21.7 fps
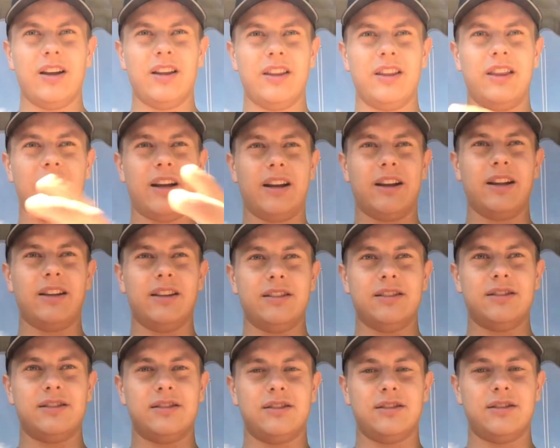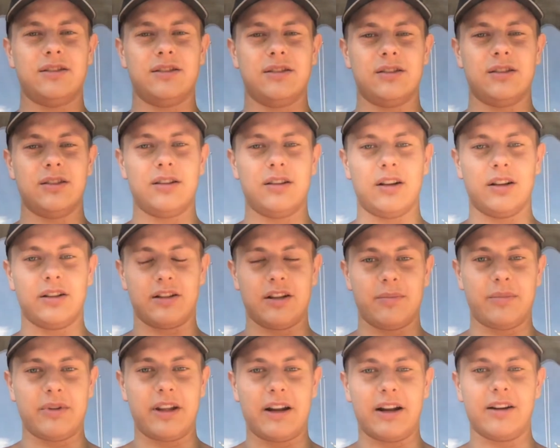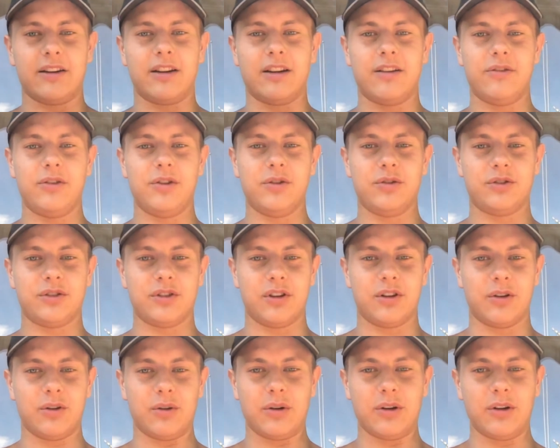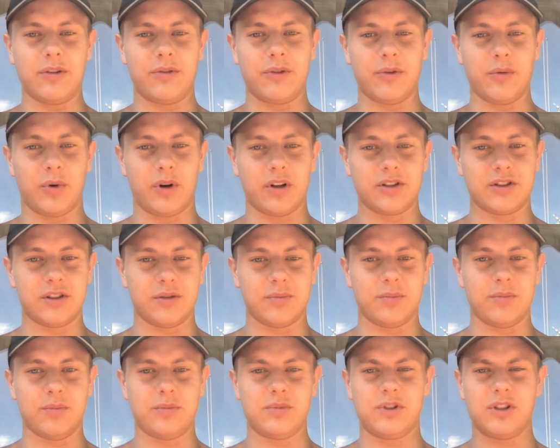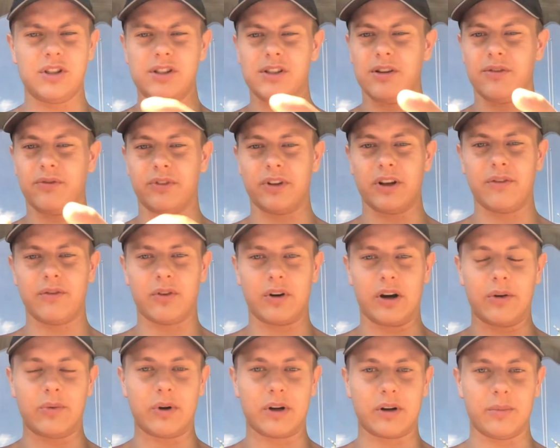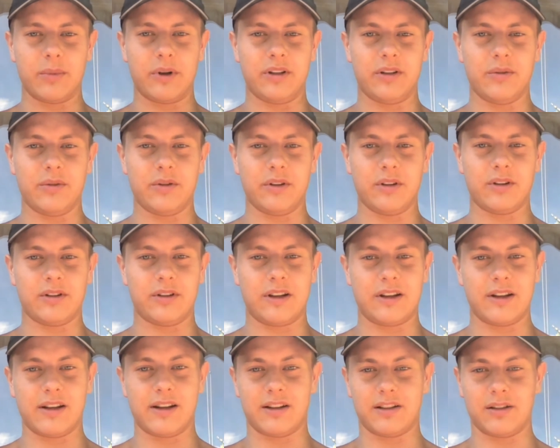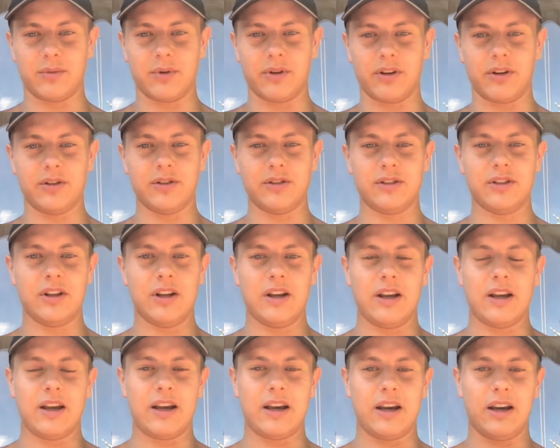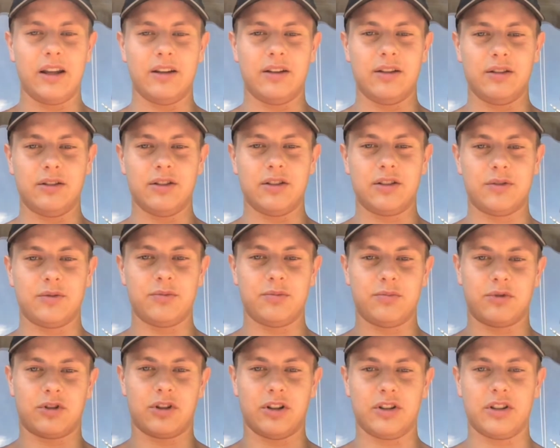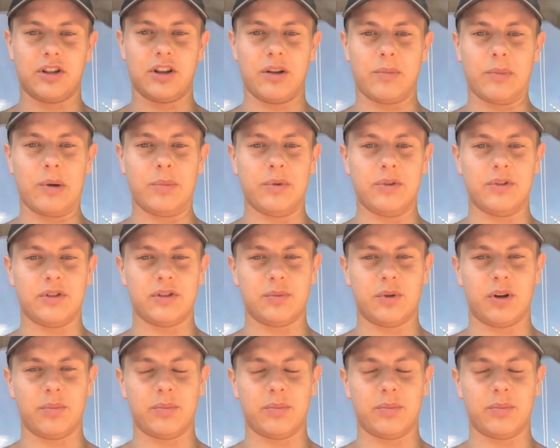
that is a tip that I'd give you. So if you want some cheesy flavor, I'd recommend taking some of those and just crunching them up into small